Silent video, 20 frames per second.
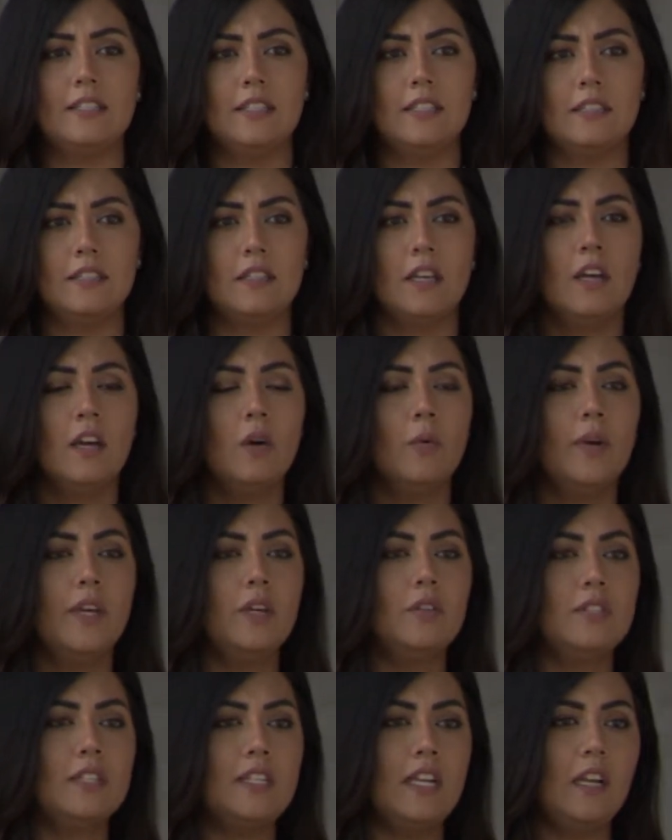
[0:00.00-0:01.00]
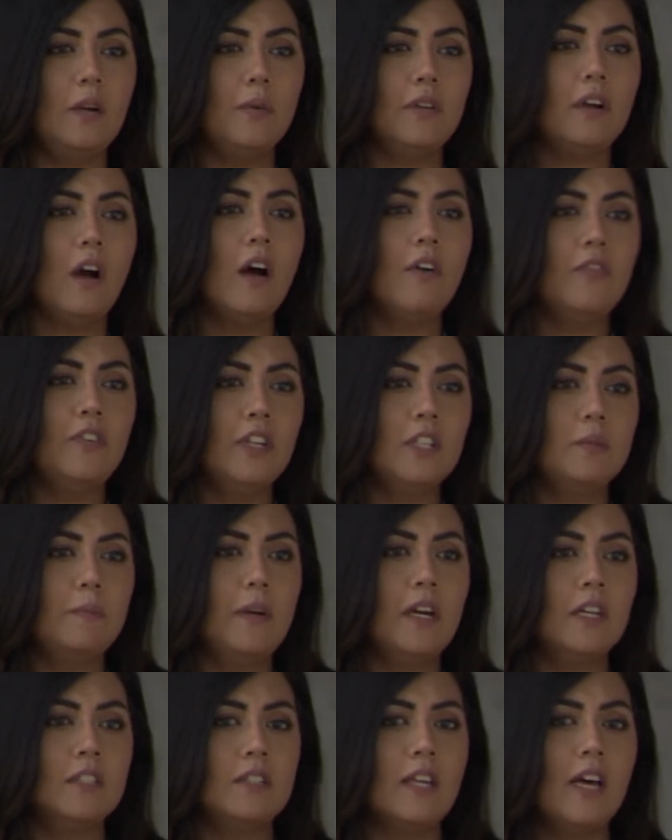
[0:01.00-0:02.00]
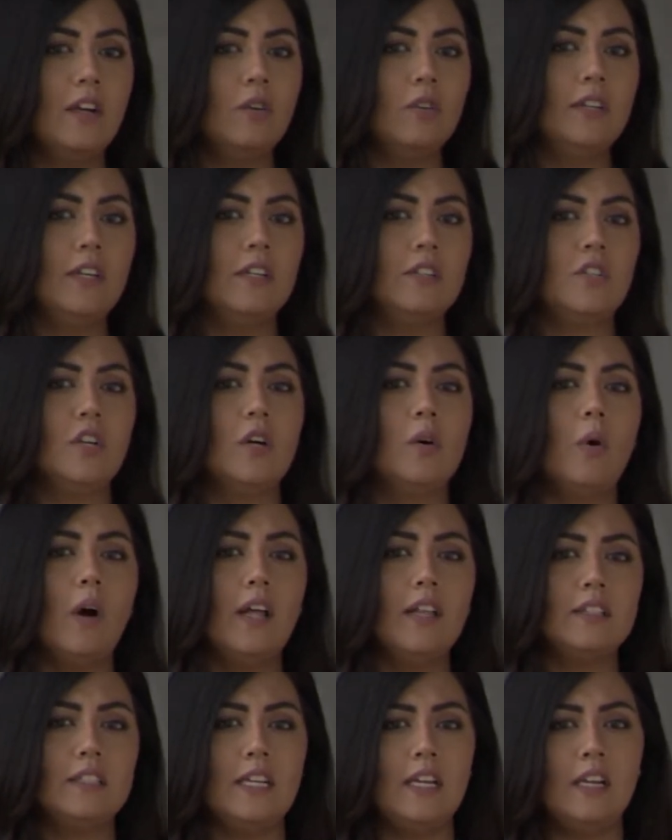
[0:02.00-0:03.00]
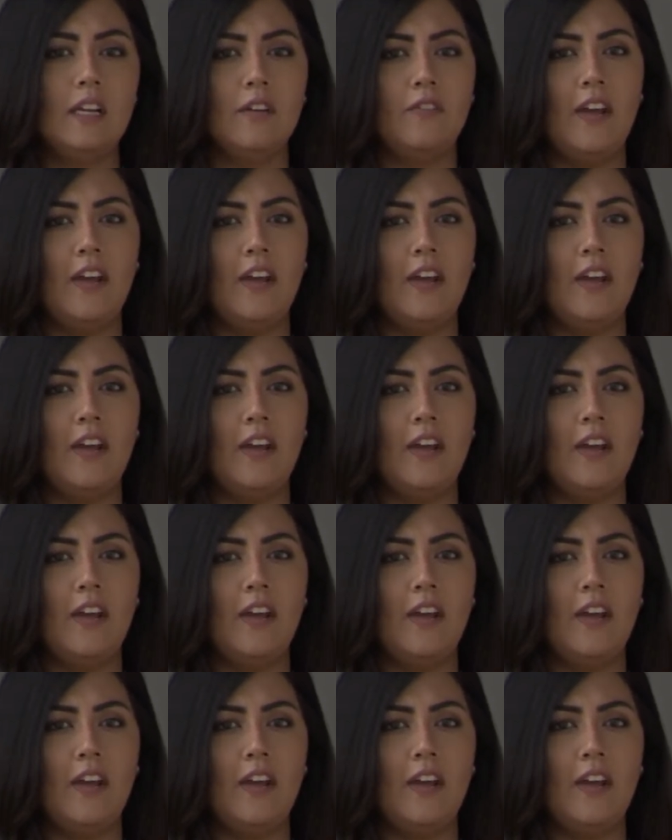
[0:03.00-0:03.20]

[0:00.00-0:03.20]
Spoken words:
is we use the data with confidence because not only is there qualitative,